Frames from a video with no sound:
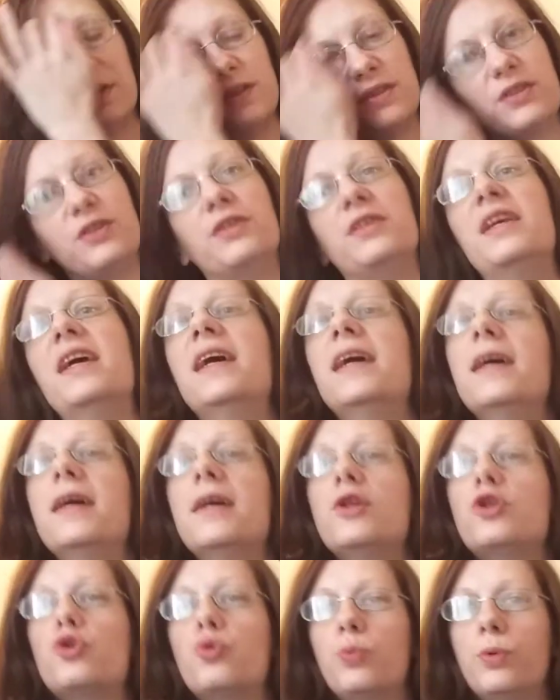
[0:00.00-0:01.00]

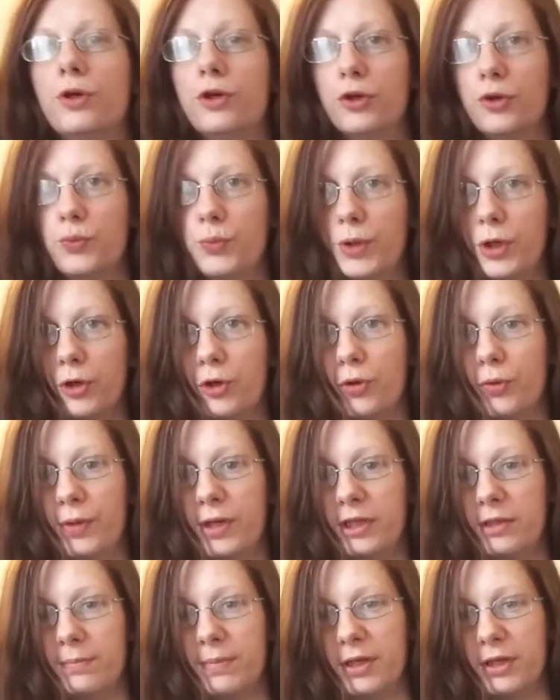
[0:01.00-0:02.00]
Today's word we're going
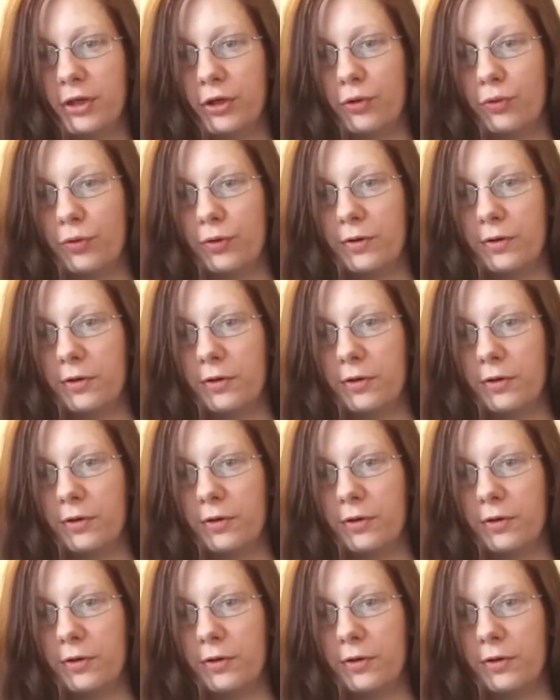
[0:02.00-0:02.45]
to go